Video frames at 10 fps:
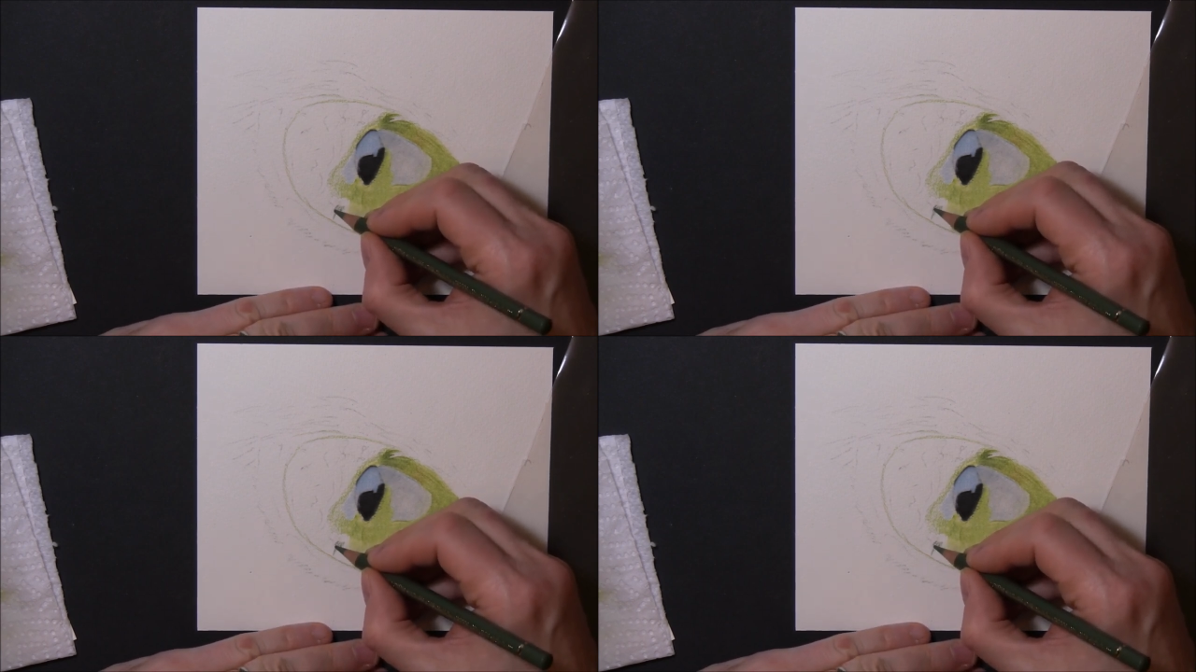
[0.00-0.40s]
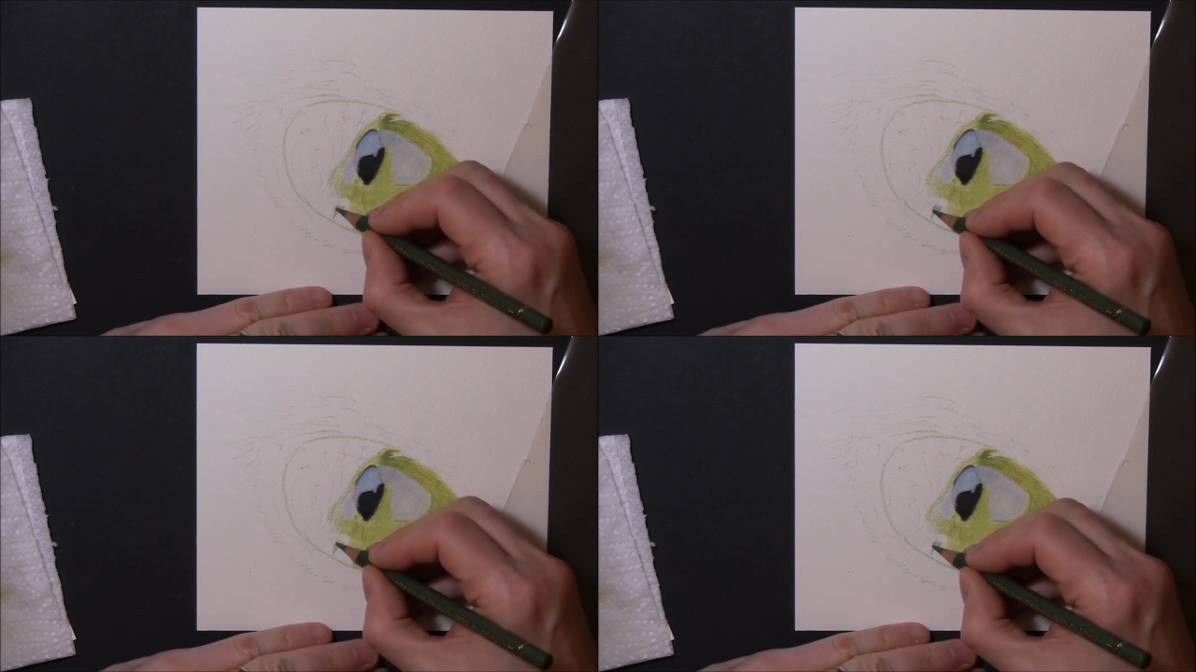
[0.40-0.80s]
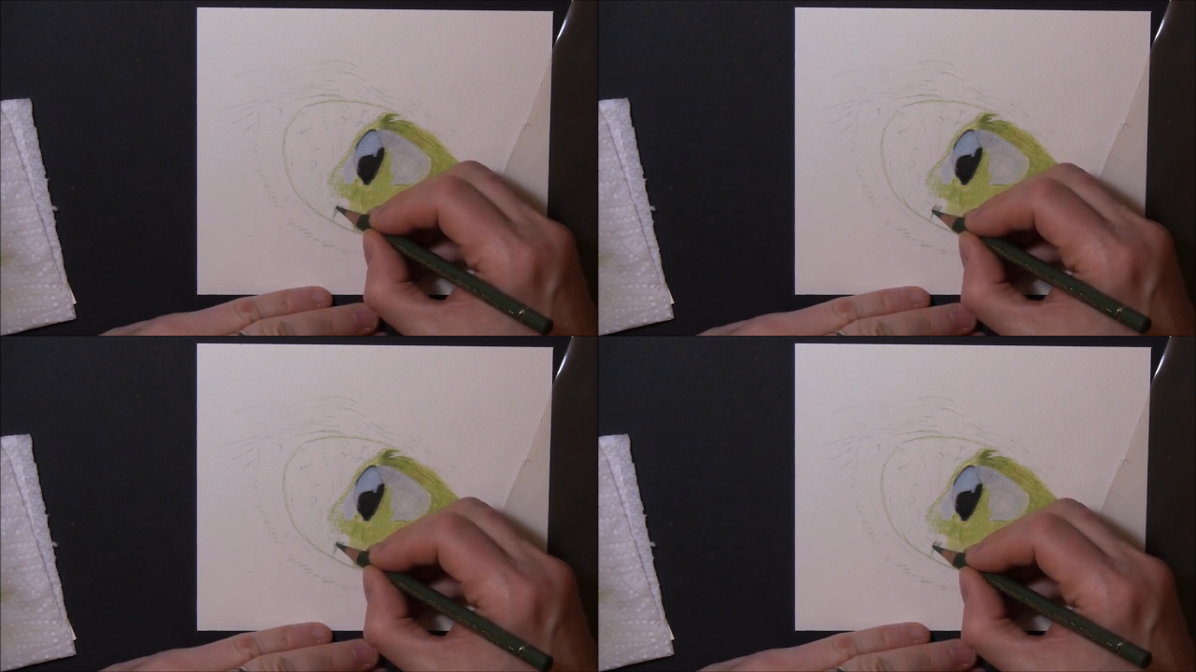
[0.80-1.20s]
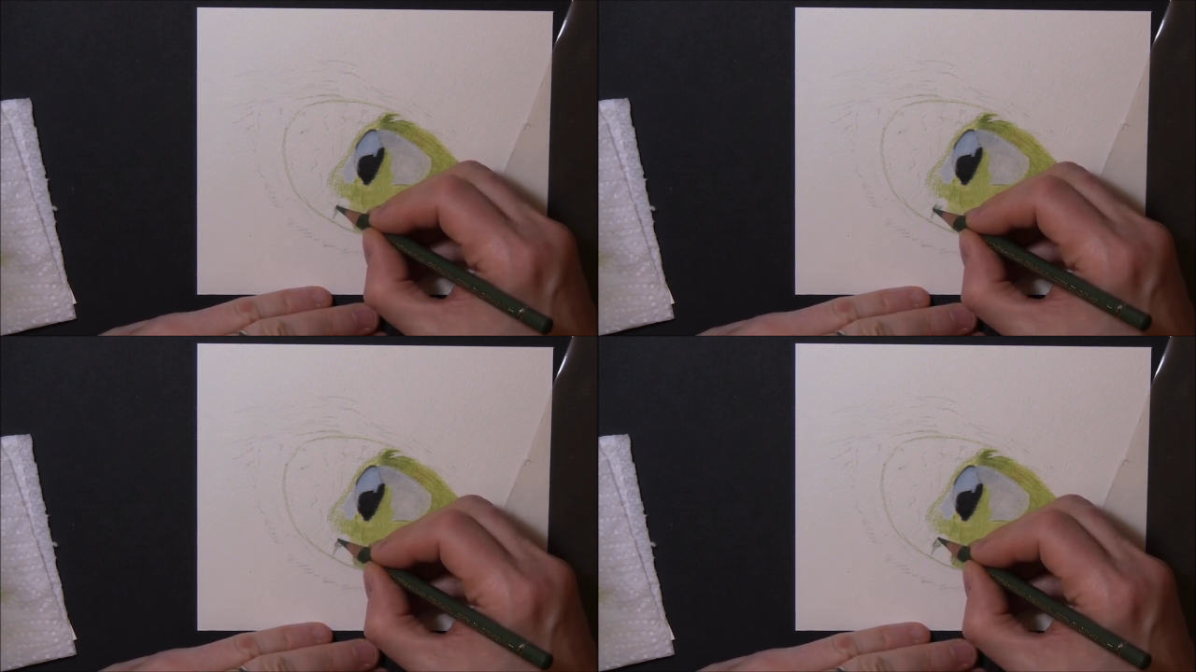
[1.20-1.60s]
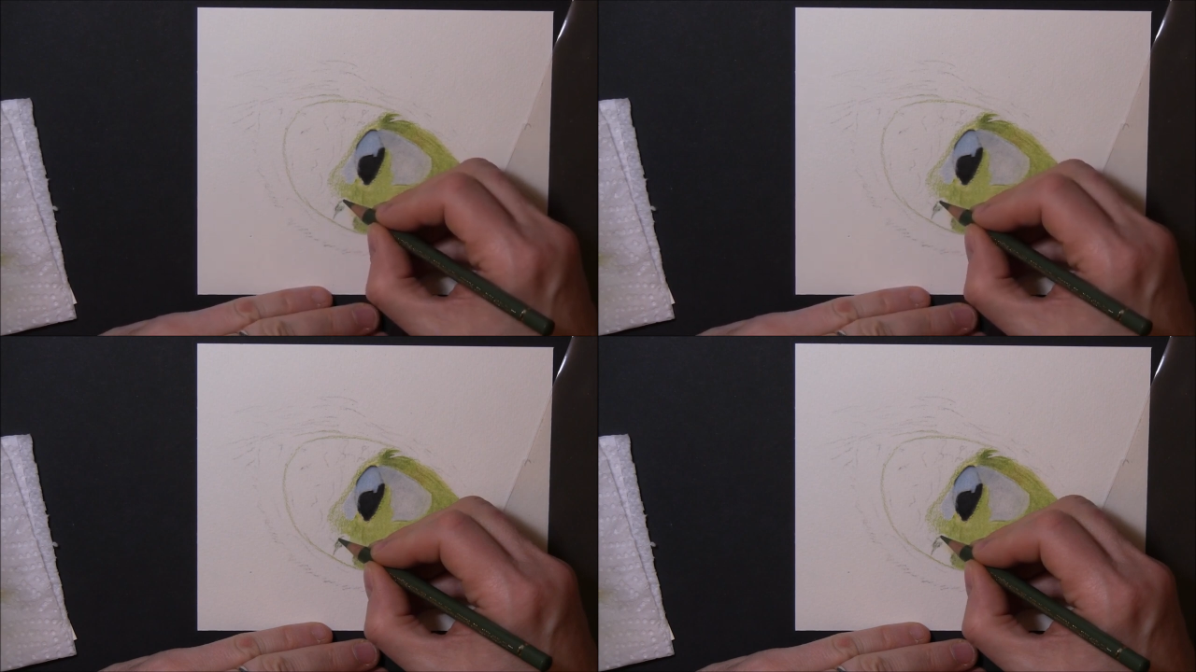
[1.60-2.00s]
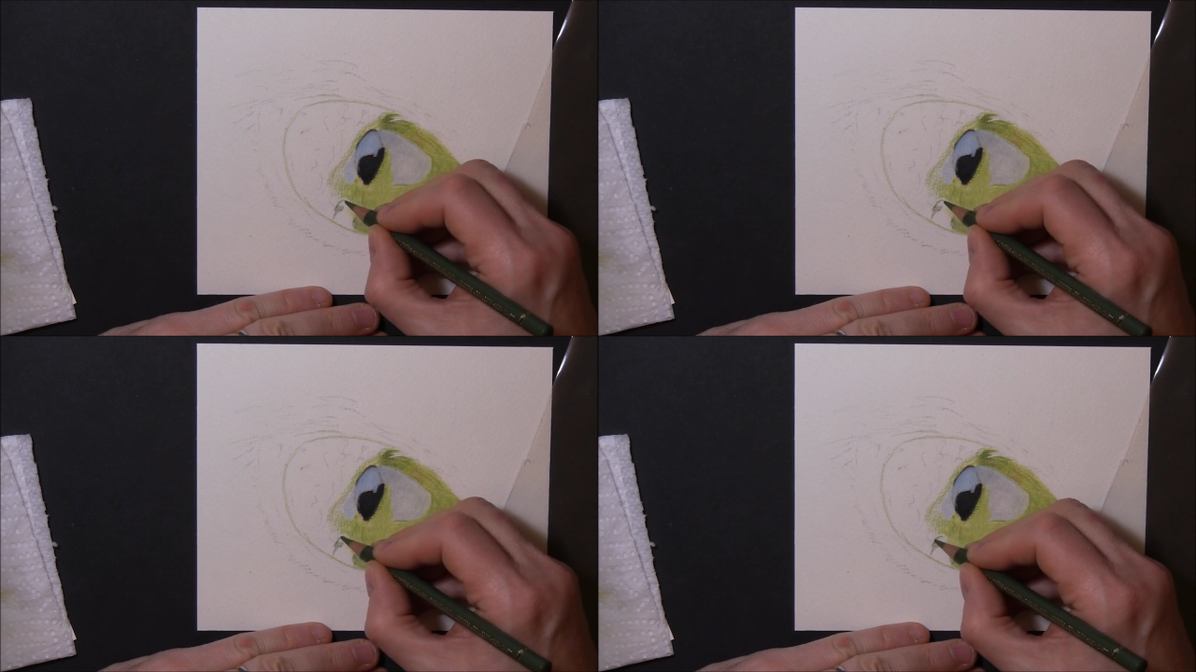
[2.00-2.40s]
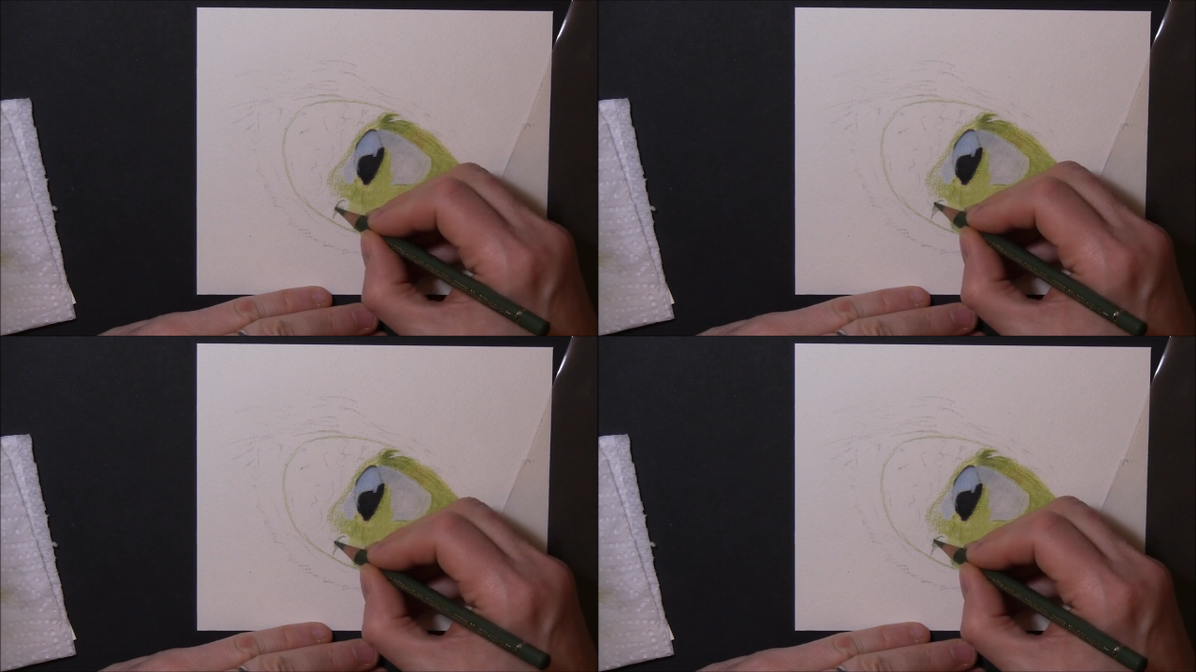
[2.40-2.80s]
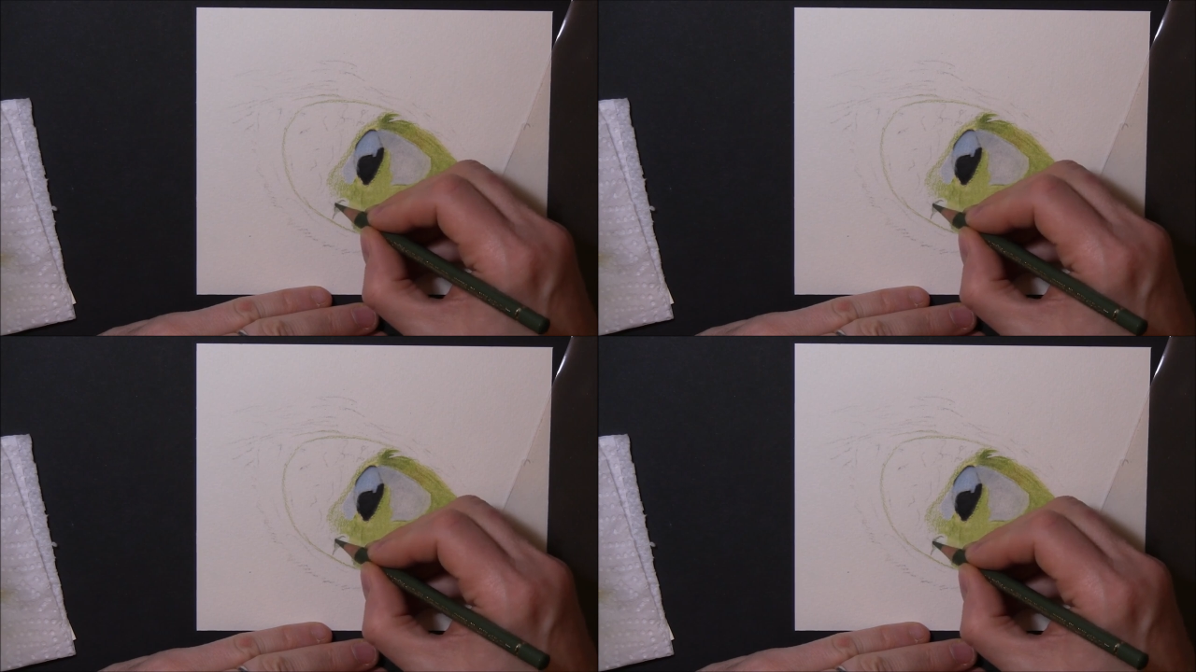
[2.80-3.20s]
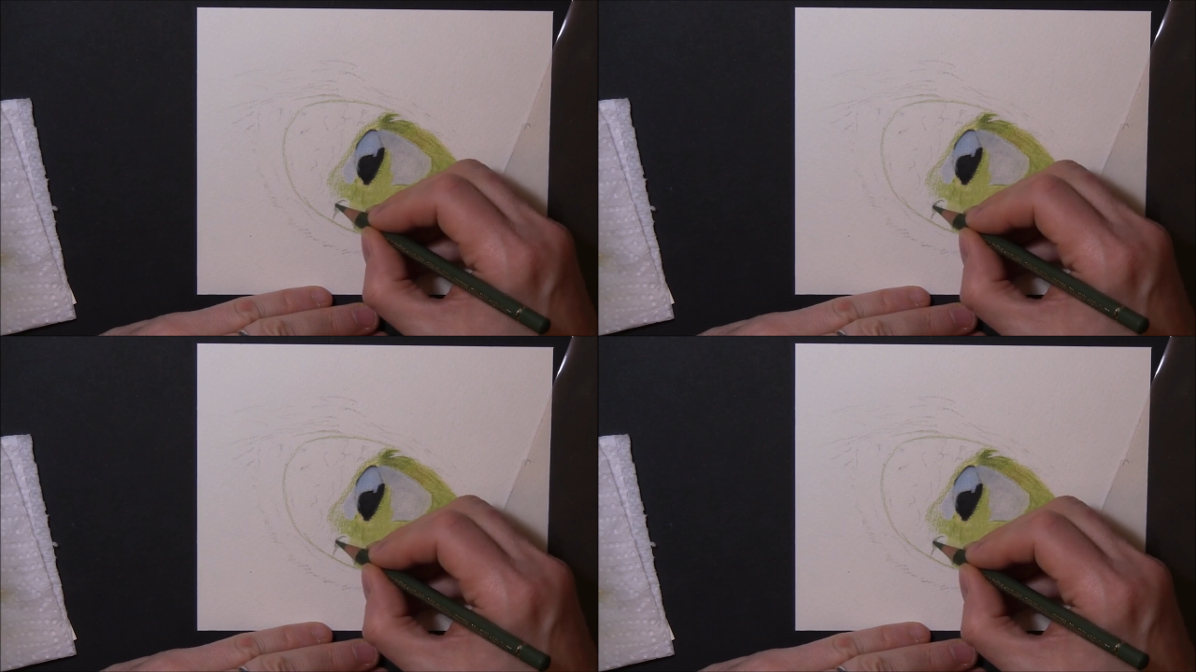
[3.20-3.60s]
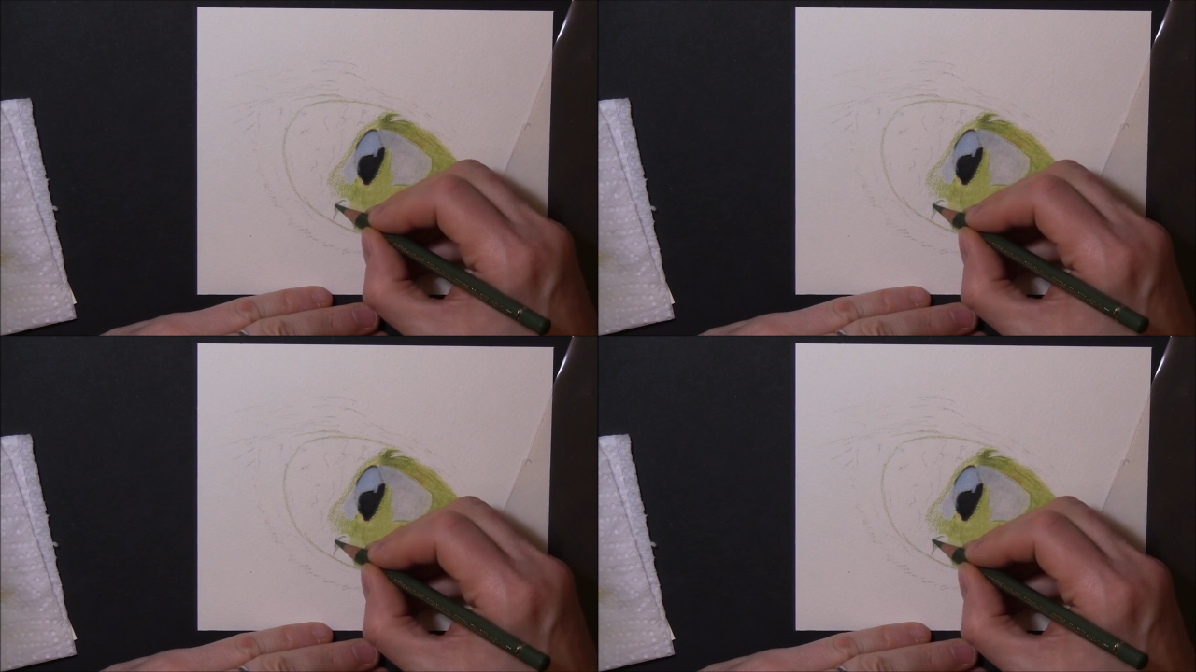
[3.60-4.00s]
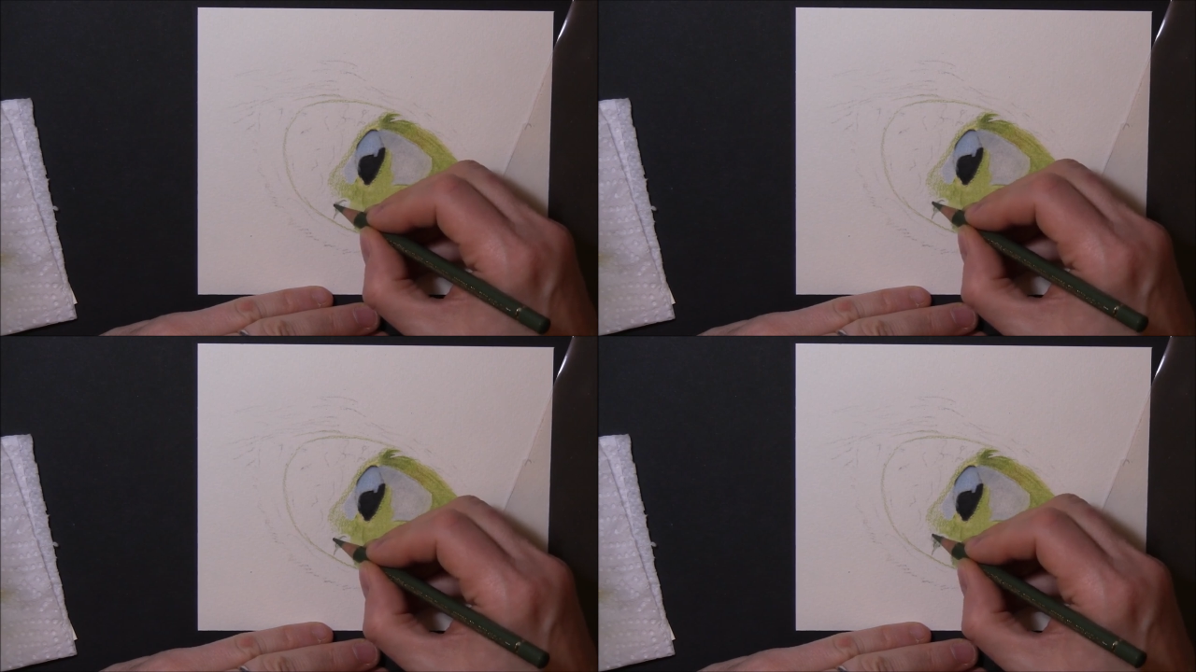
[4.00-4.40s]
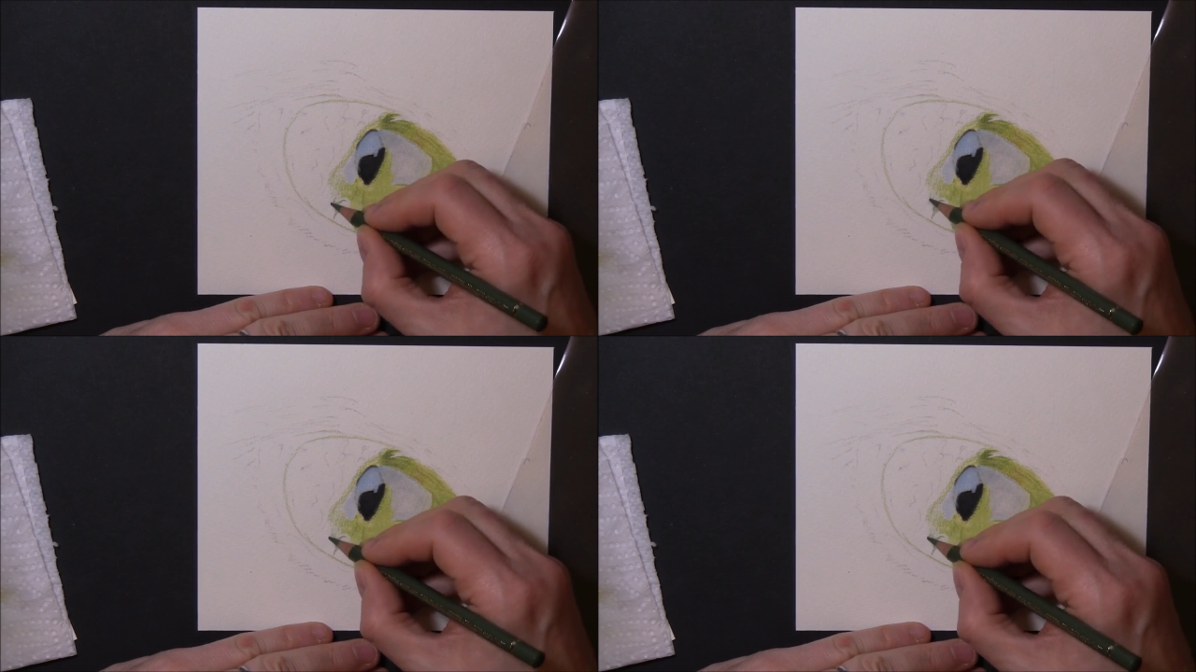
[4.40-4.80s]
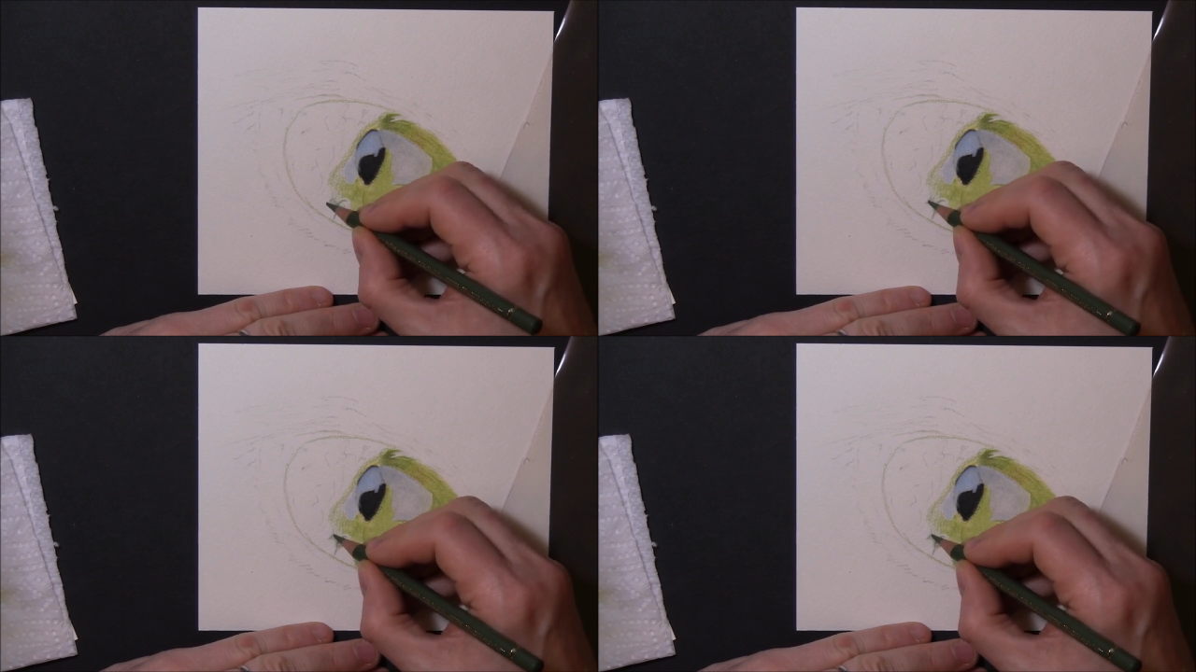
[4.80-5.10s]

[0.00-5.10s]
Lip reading: [unreadable: no face in view]